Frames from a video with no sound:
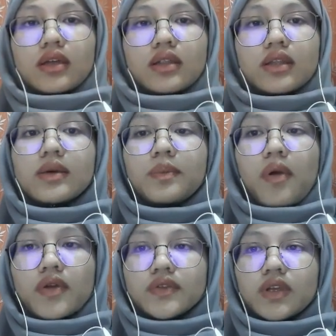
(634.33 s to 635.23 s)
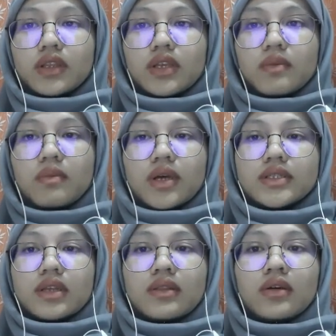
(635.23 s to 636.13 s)
The prosecutor must
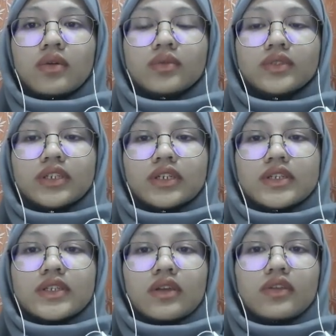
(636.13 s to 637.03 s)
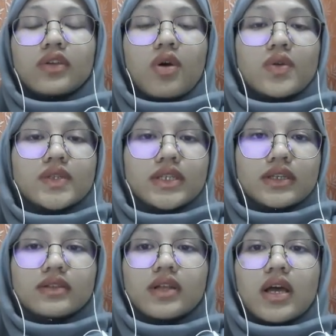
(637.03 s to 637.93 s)
allow the Security
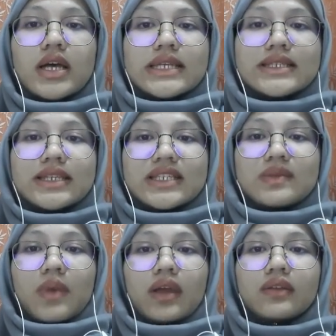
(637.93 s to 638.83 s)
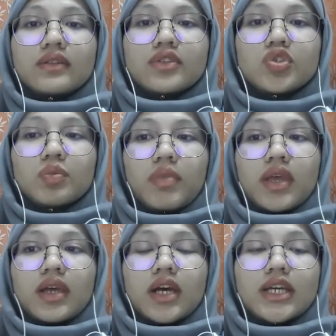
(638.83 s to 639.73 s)
Council 6 months to
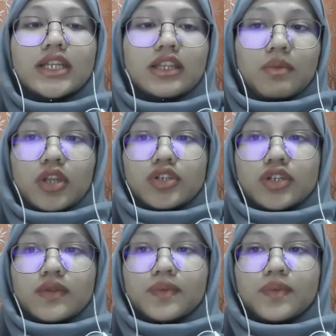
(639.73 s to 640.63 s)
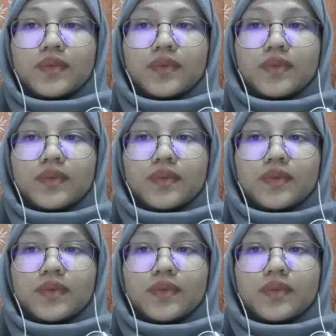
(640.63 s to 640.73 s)
make a determination.